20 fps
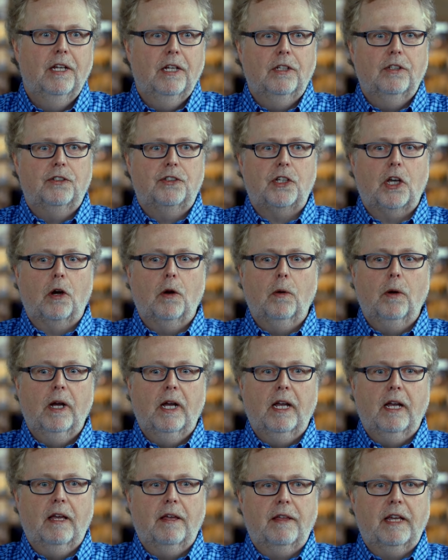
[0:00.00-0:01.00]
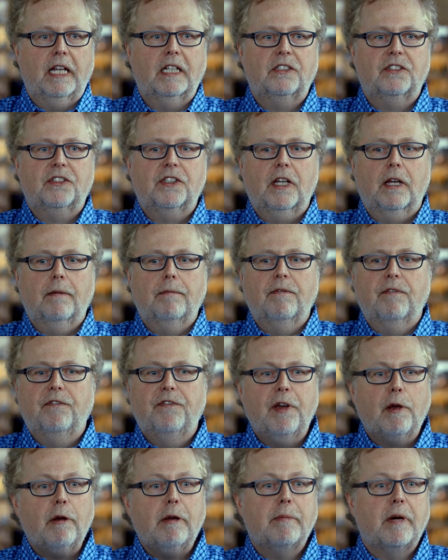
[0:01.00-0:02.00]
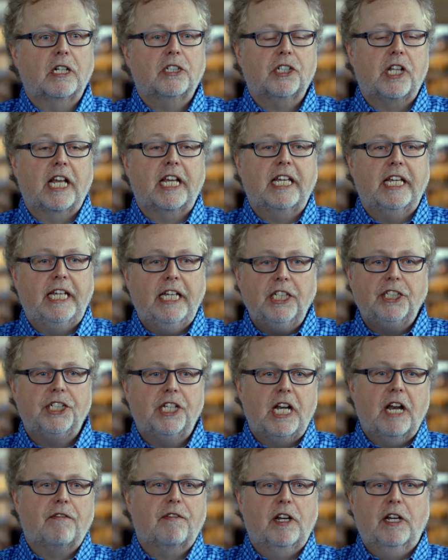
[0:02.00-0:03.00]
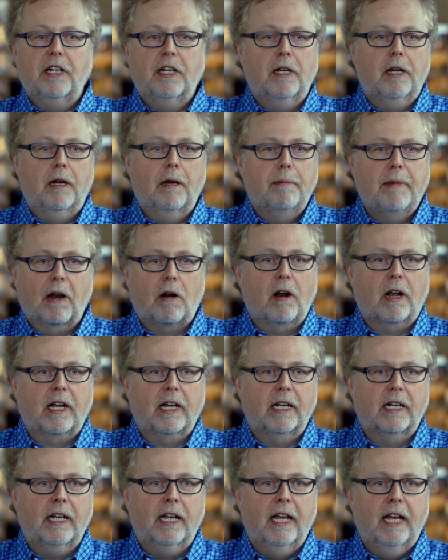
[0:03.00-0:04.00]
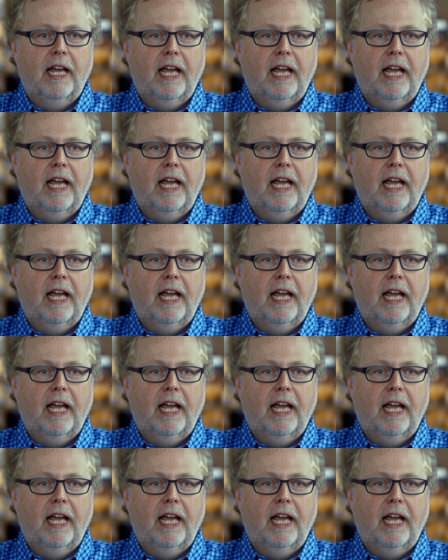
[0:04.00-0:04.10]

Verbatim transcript: So it's very much like each and every American